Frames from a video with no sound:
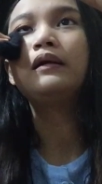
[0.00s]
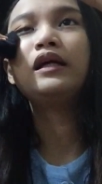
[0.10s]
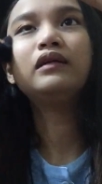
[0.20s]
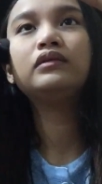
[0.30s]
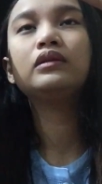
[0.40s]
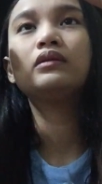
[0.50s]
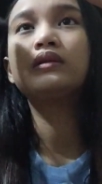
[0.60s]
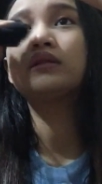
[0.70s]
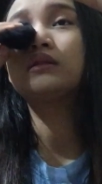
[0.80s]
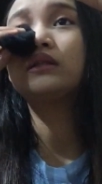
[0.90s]
All you have to do
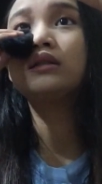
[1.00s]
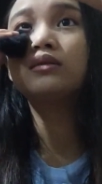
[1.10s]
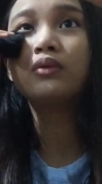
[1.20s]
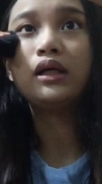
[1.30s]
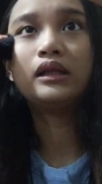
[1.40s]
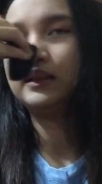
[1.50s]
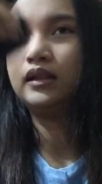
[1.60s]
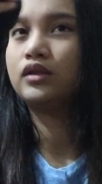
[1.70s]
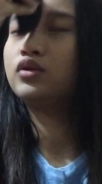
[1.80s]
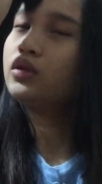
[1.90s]
is just wait.
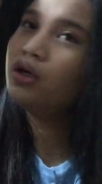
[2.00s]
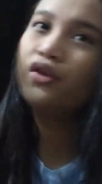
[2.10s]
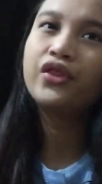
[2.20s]
Just do your